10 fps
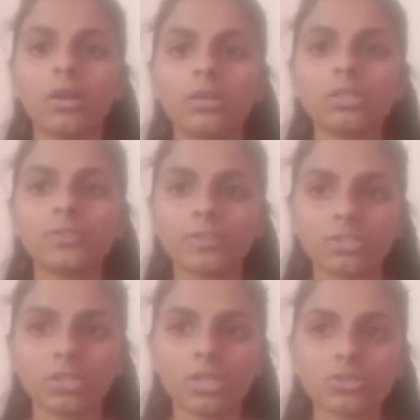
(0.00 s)

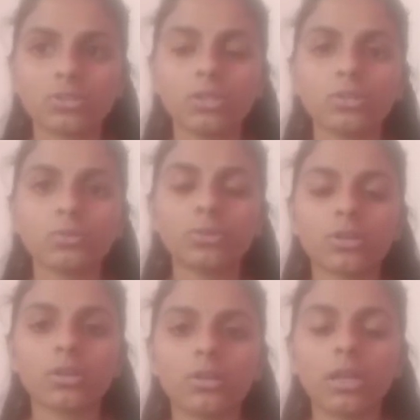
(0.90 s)
investigational new
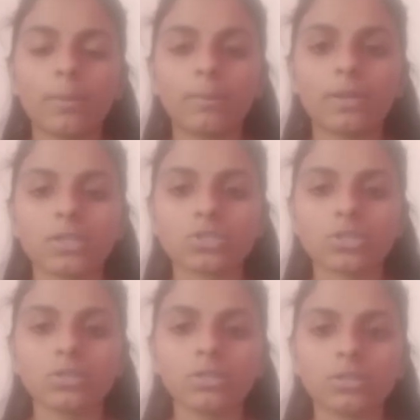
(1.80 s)
drug
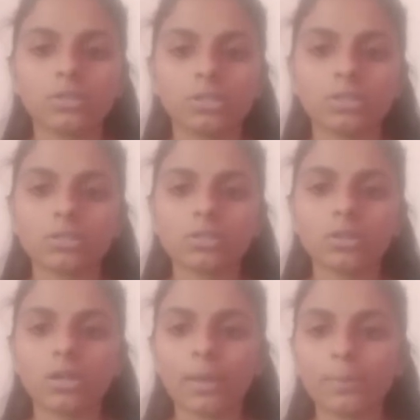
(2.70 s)
application is
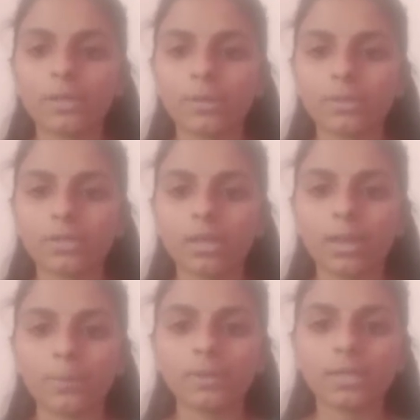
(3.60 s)
the
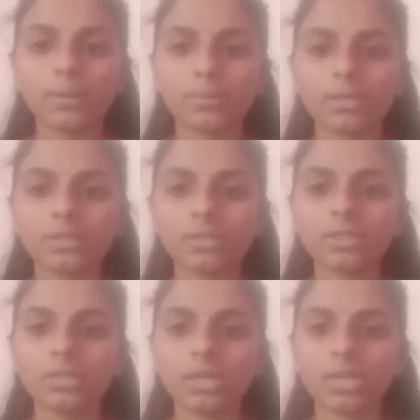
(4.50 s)

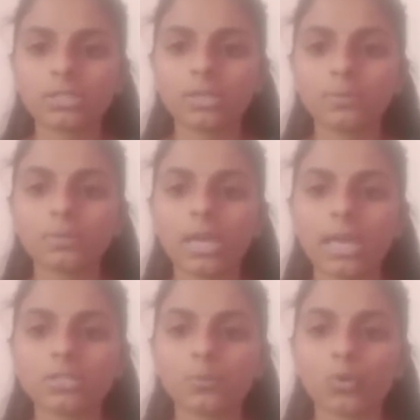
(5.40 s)
applicability except
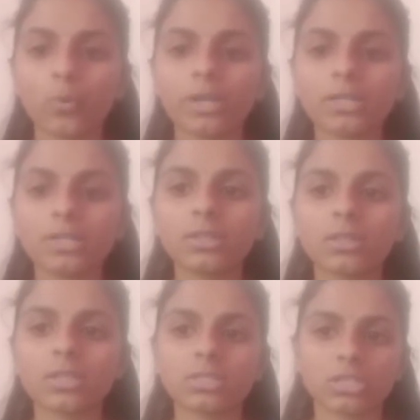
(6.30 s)
as provided
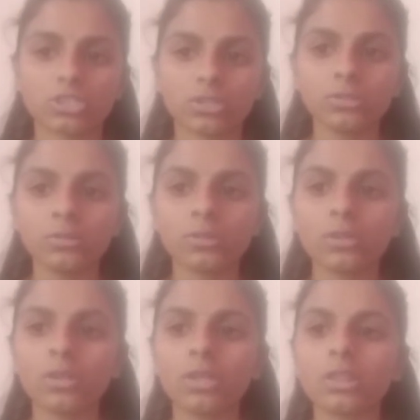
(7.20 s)
in the section.
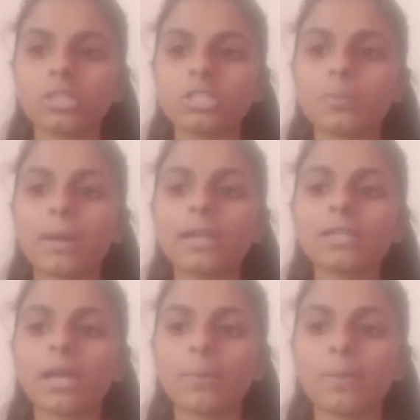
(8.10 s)
This
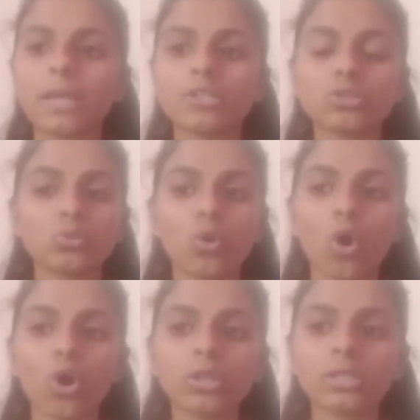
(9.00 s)
part applies to
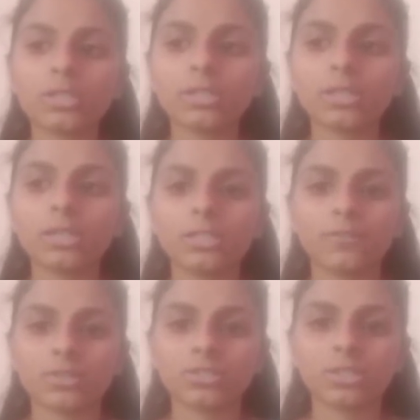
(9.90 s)
all clinical
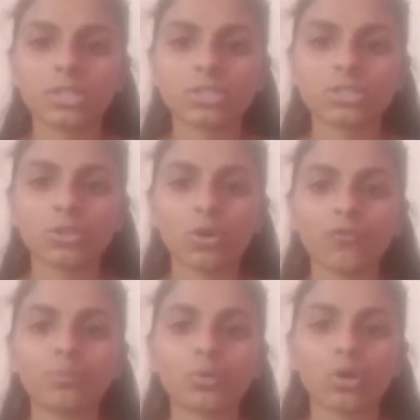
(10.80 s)
investigation
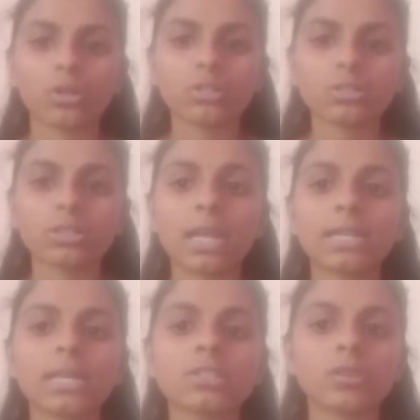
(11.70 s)
of products
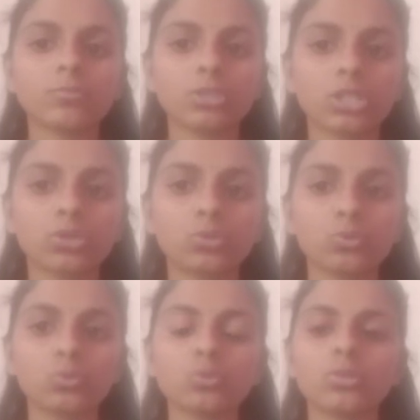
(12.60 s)
that are subject
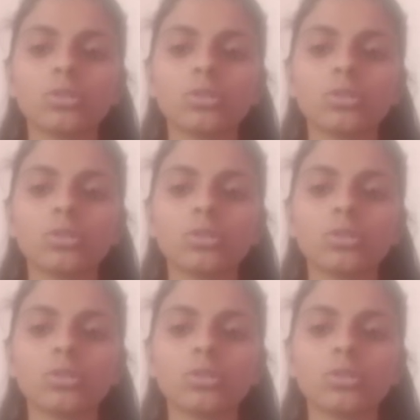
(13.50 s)
to